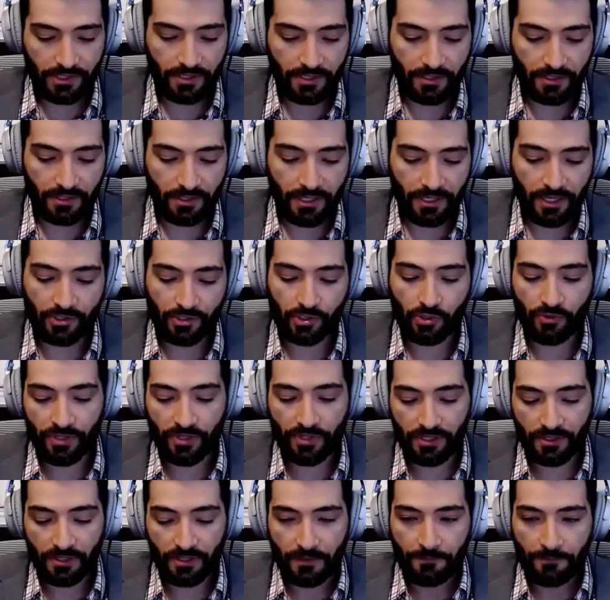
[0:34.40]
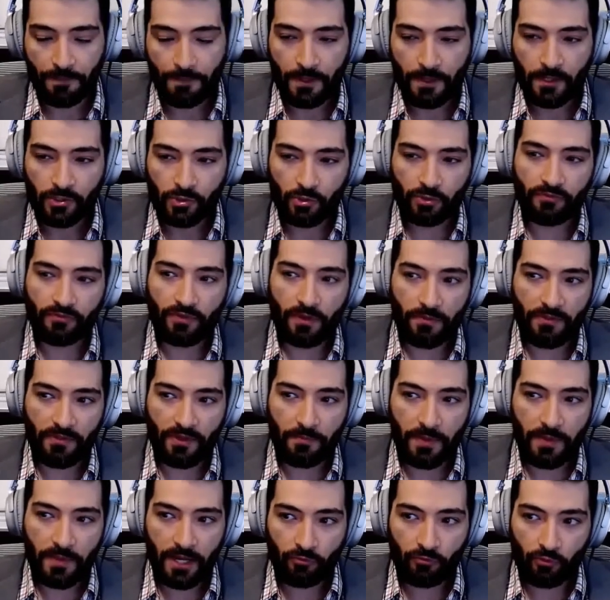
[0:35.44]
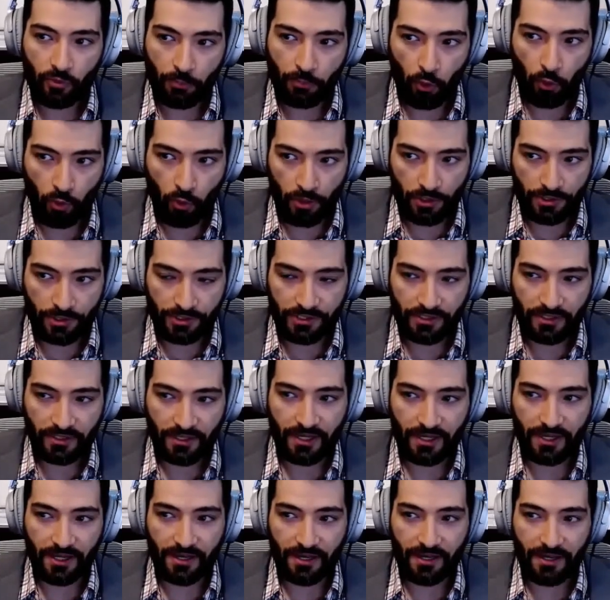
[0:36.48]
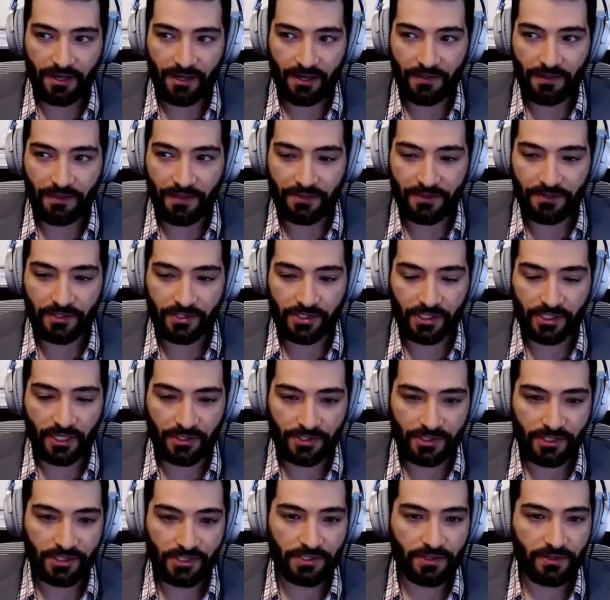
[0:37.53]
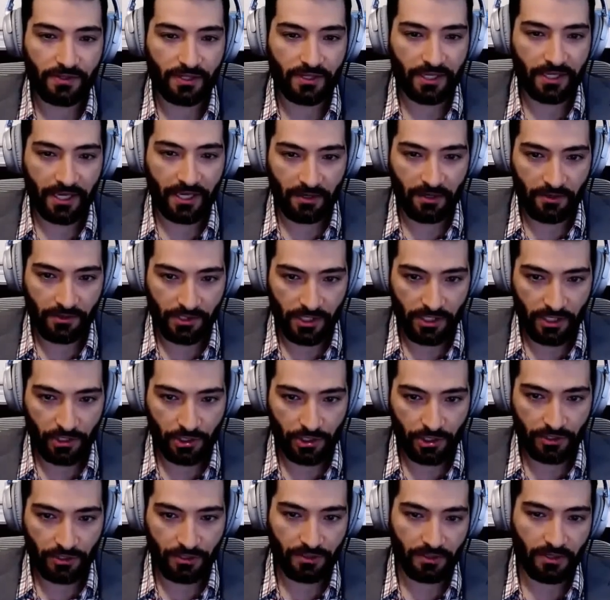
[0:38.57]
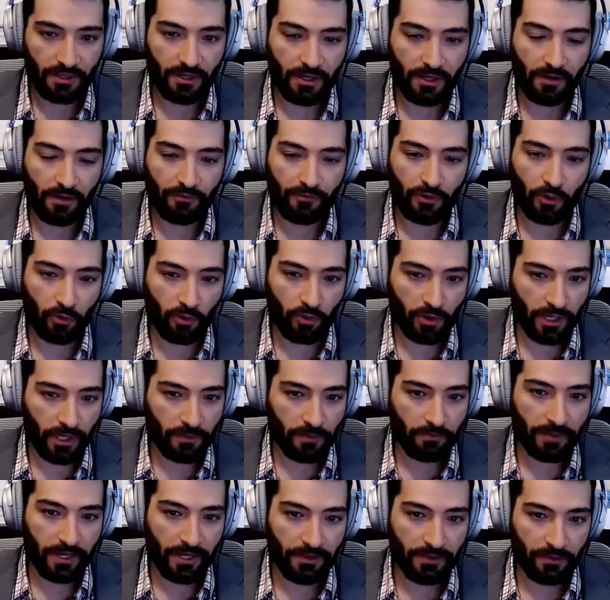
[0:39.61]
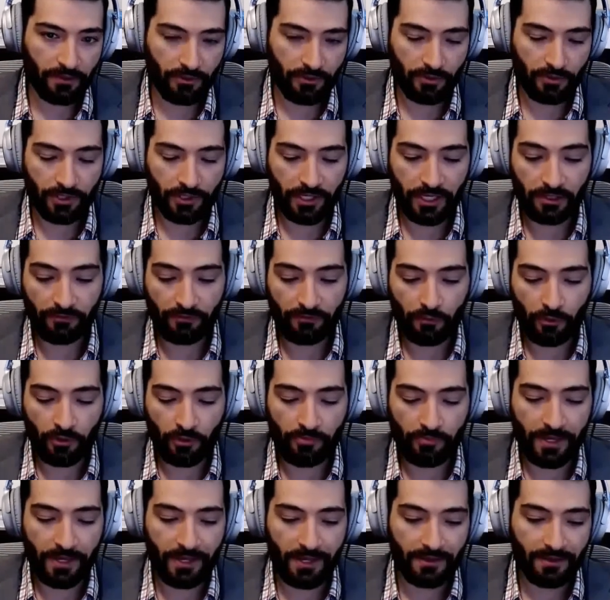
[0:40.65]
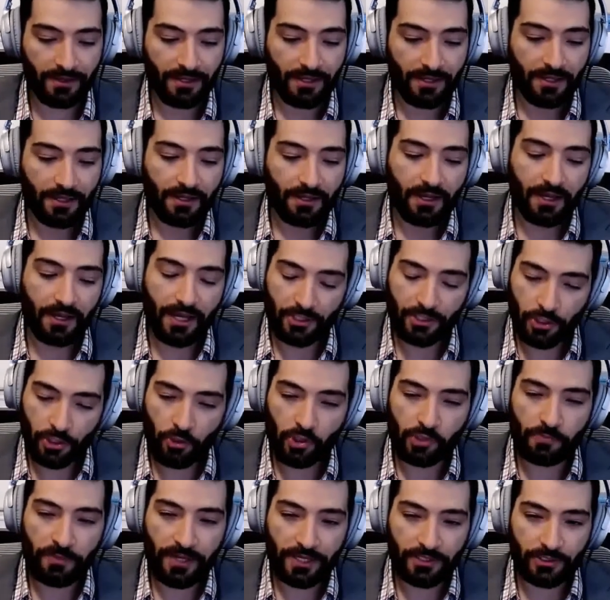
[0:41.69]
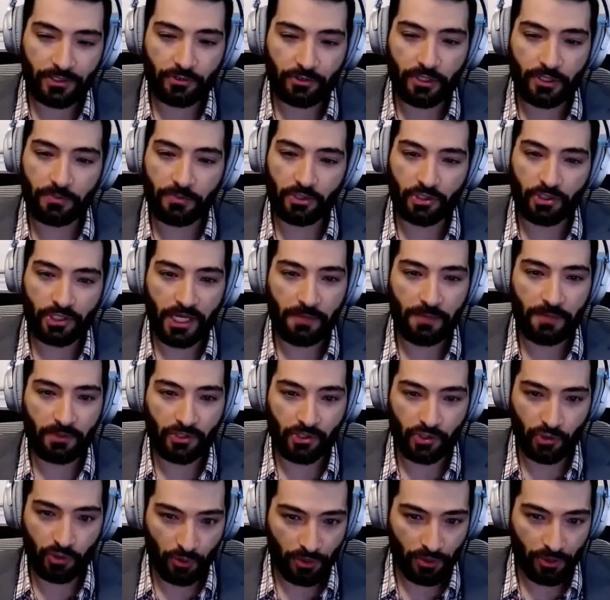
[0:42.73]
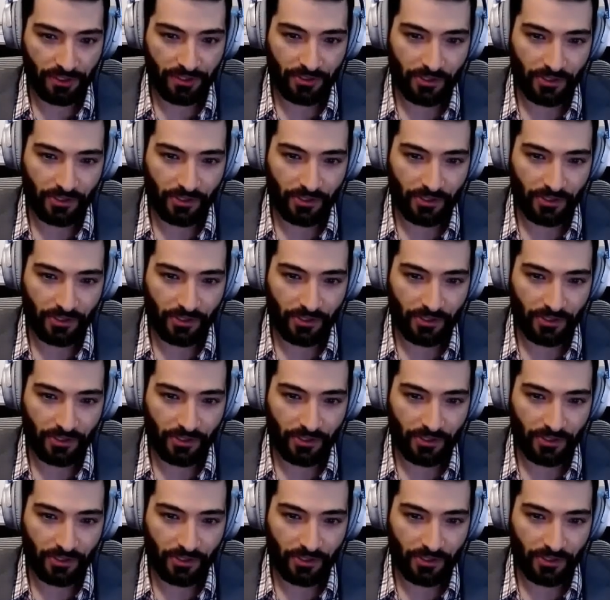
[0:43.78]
so the sort of the main report that discusses the canonization of the Quran by the third caliph Uthman actually goes back to Ibn Shihab az-Zuhri.